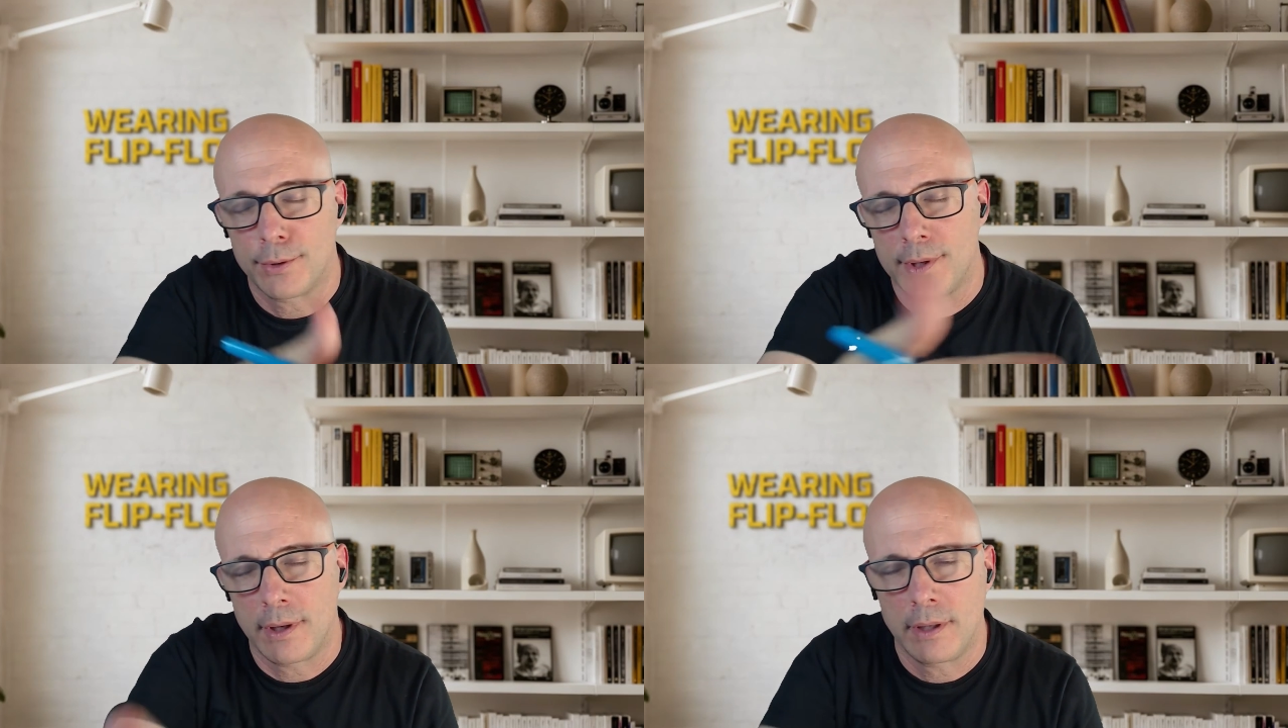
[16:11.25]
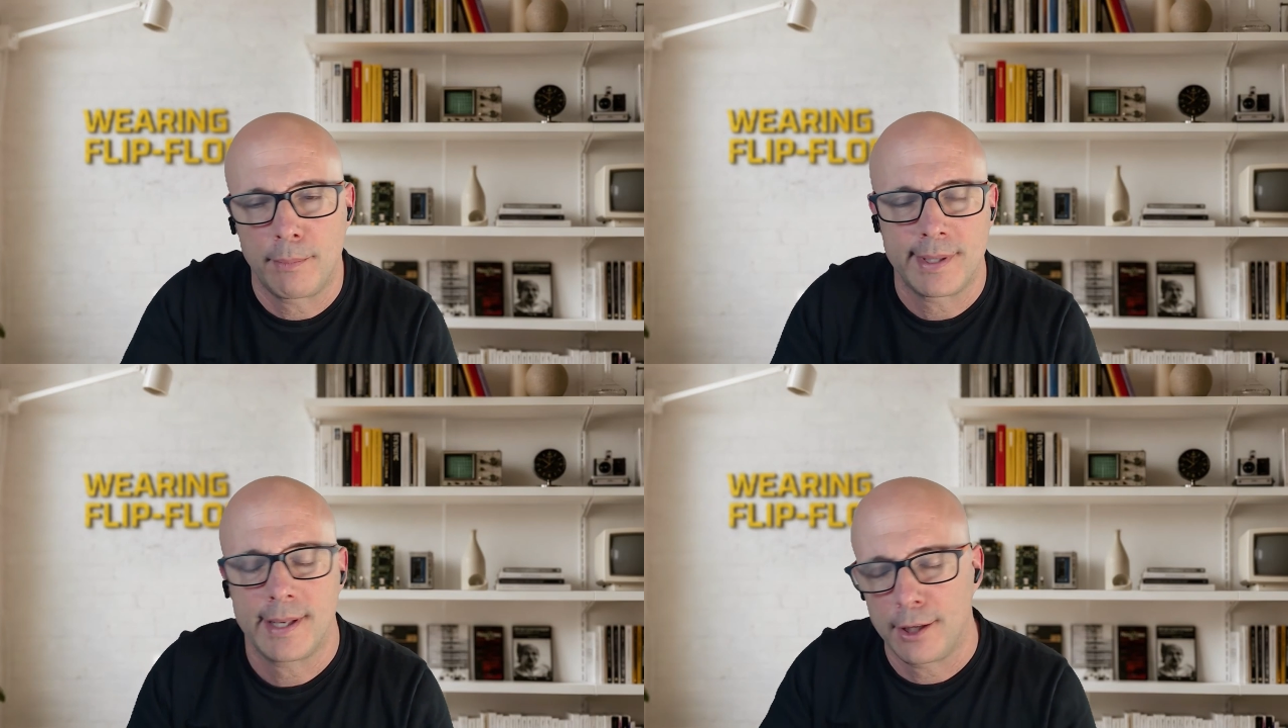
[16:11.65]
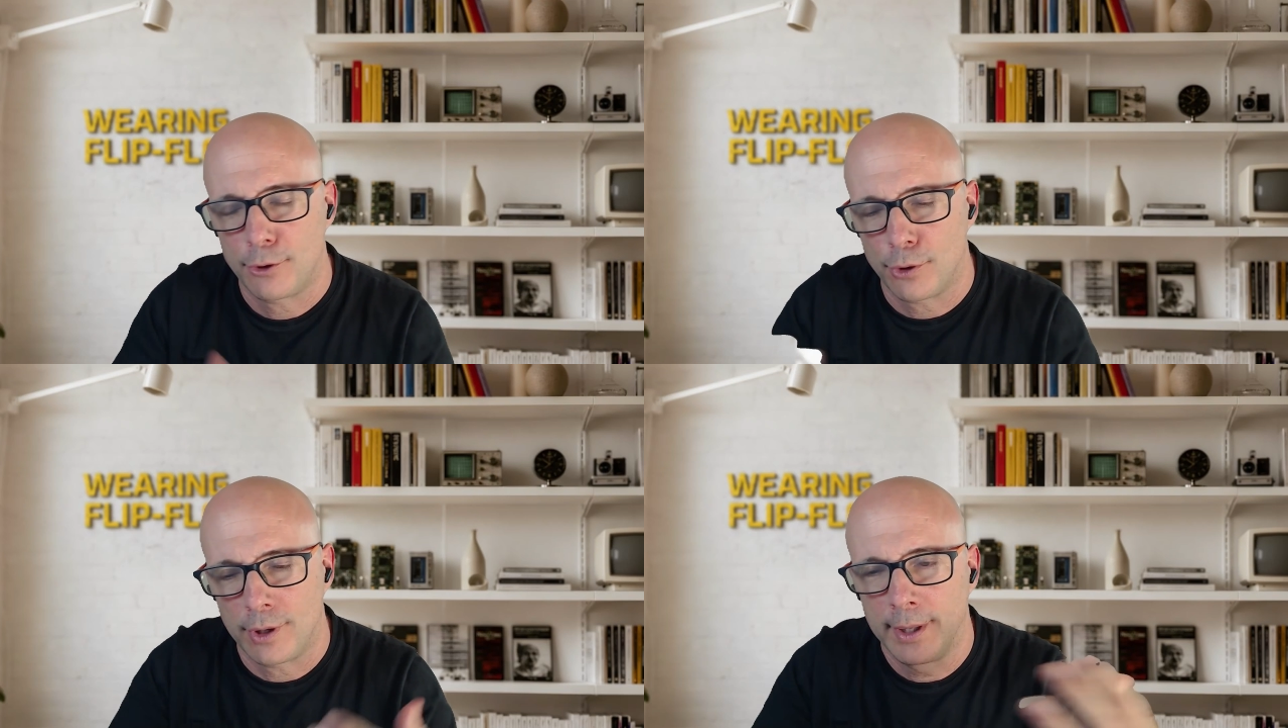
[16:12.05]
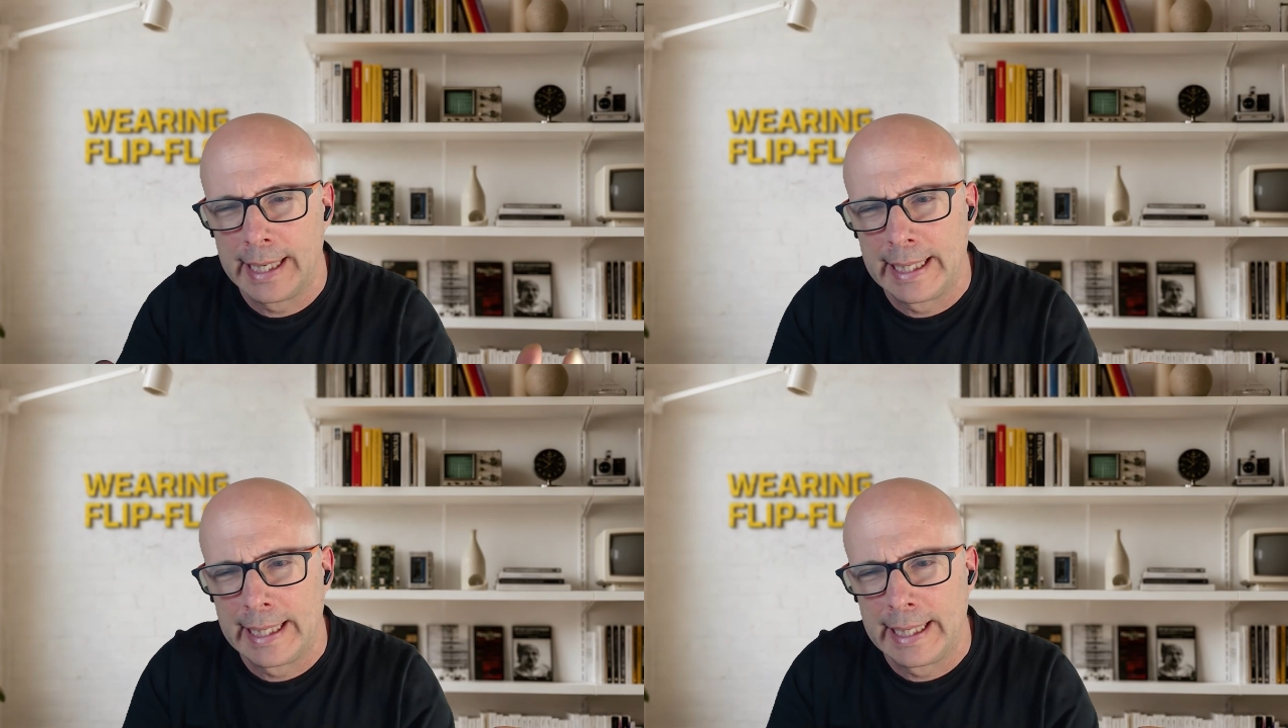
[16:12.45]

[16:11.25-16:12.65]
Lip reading: or 30%, or